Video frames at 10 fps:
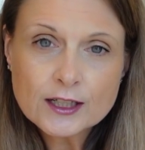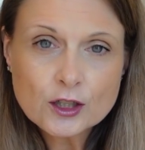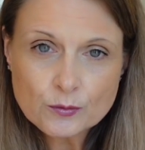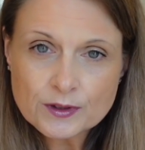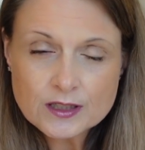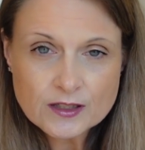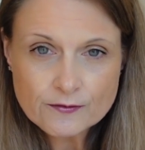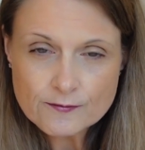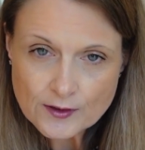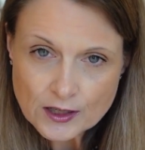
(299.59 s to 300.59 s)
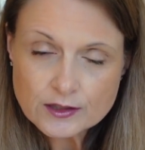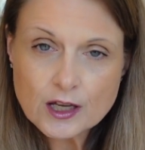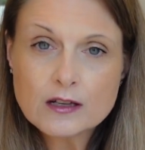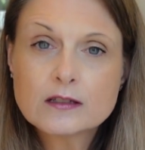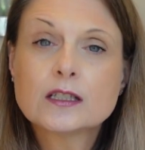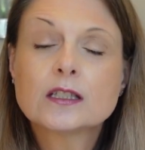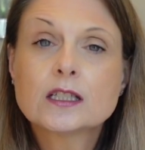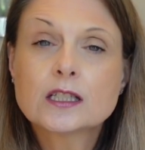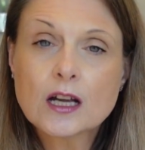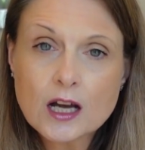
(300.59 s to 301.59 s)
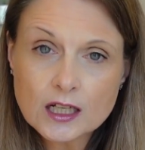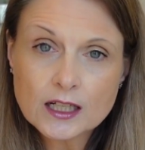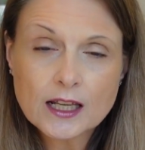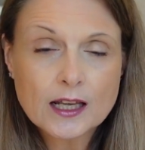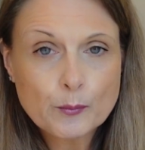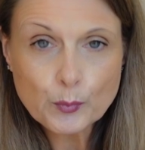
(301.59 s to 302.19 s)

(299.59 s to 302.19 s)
good with the different photos and styling it